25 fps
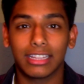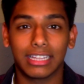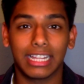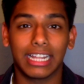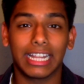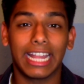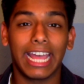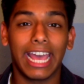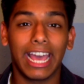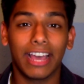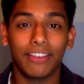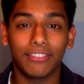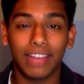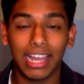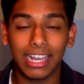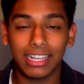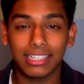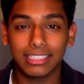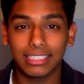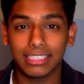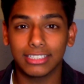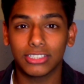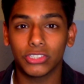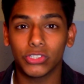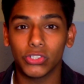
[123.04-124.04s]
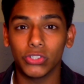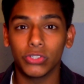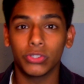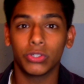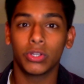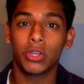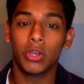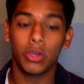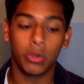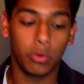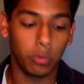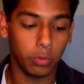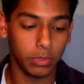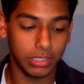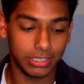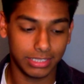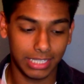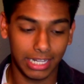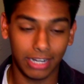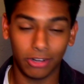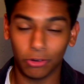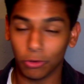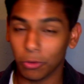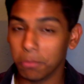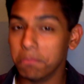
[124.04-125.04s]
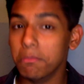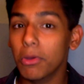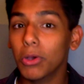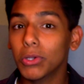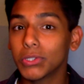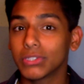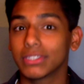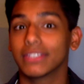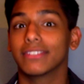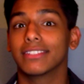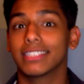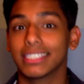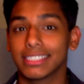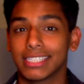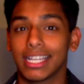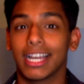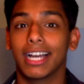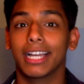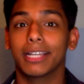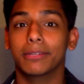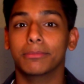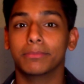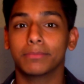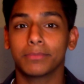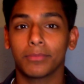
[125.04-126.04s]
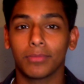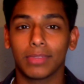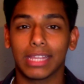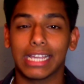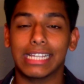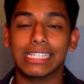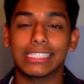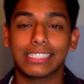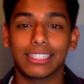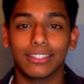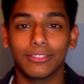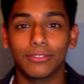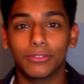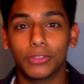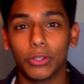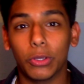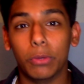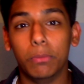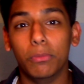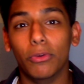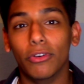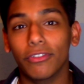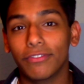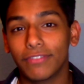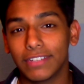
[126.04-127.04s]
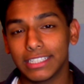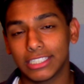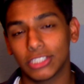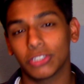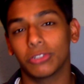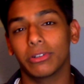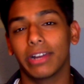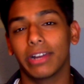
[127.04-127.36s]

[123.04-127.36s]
that they have access to, which they are on most of the time instead of doing more physical